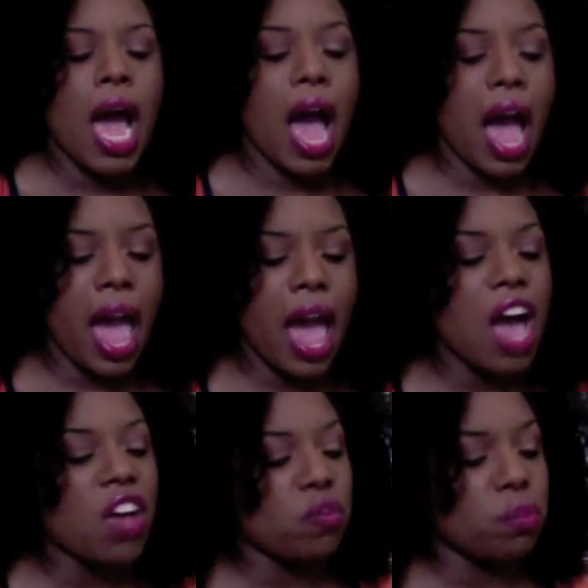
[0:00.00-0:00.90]
I
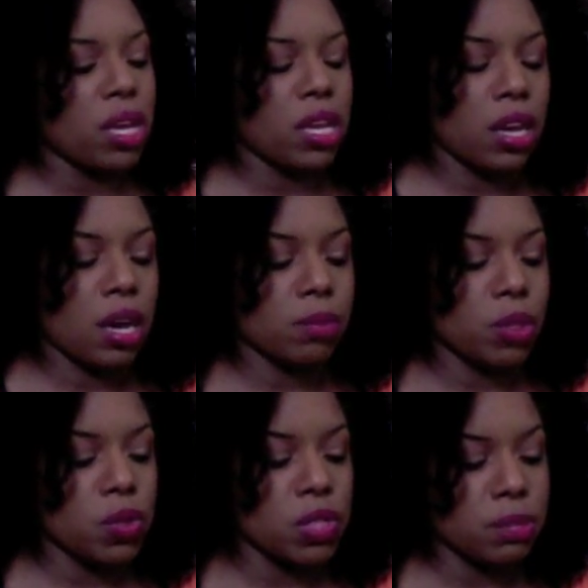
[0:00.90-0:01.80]
have been um,
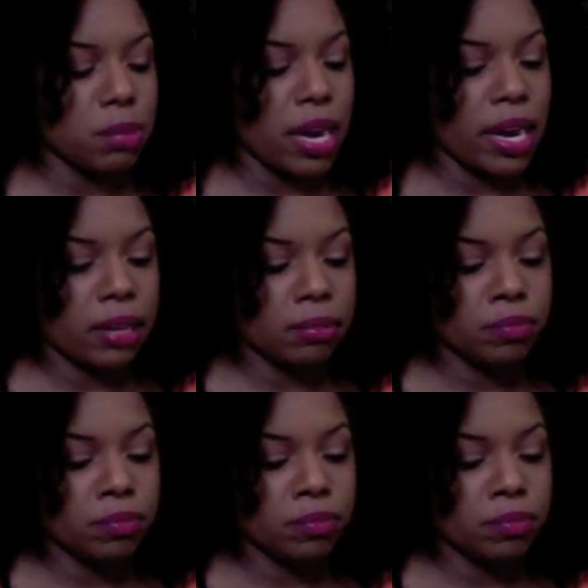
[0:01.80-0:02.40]
using my